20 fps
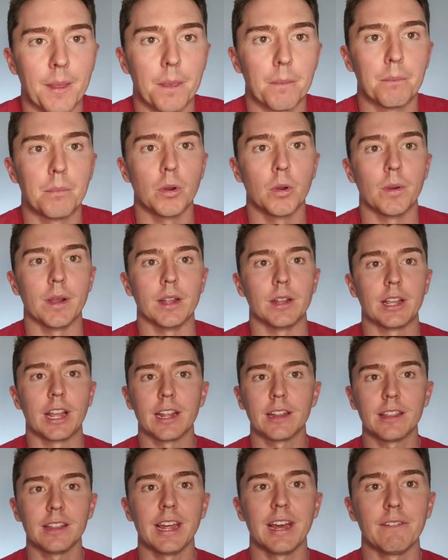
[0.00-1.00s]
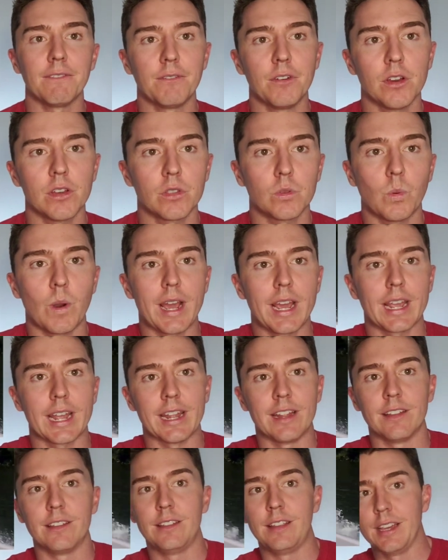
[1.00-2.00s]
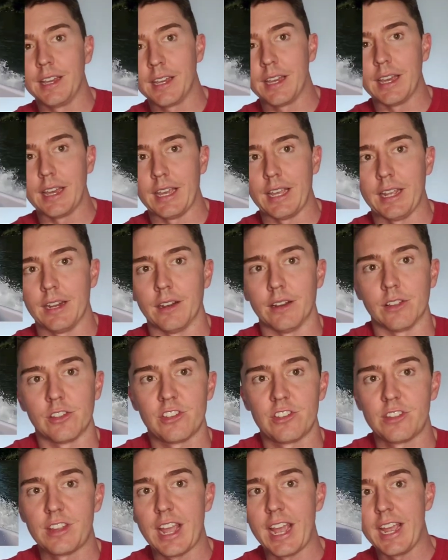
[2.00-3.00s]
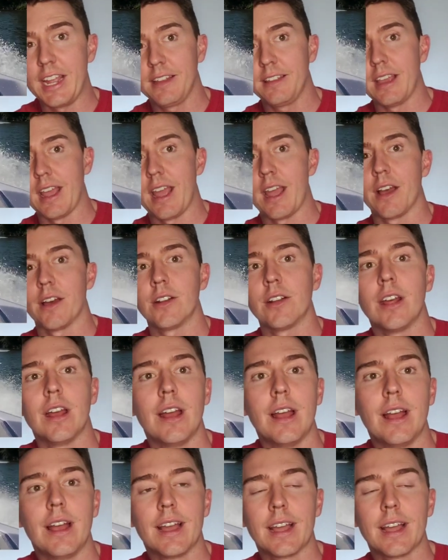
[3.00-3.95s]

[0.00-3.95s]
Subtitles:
at the buoy. Get to that first wake and dig in. Stay down.